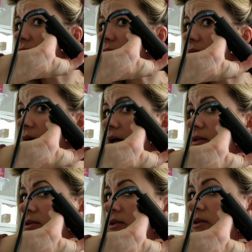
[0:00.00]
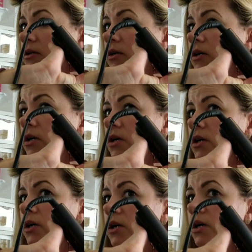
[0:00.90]
like that.
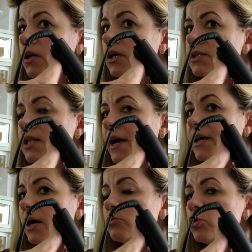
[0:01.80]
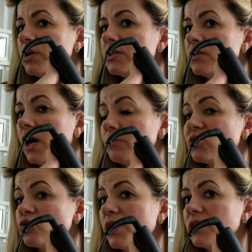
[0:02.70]
It's like I'm
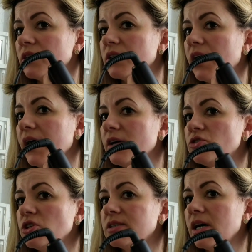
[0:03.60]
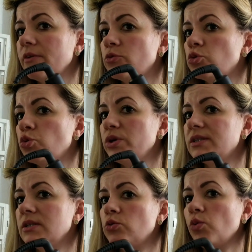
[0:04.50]
straightening the hair, it's just I have to
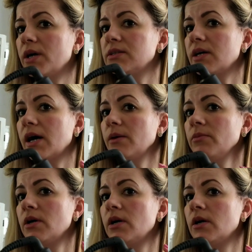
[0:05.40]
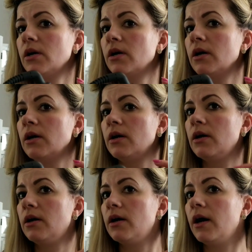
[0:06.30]
twist it one time.
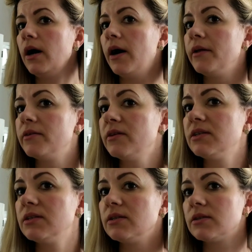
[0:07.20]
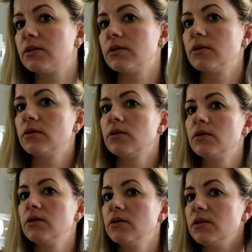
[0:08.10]
And this is
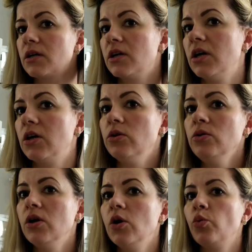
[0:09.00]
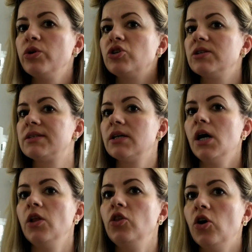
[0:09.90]
the curl, which is
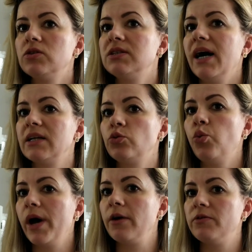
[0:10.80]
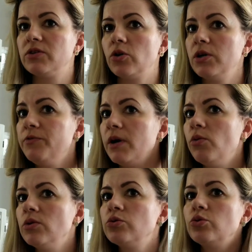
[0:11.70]
not that wavy. So if I
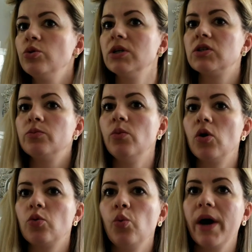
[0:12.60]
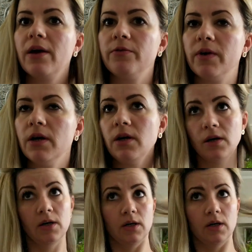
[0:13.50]
want to do it more wavy,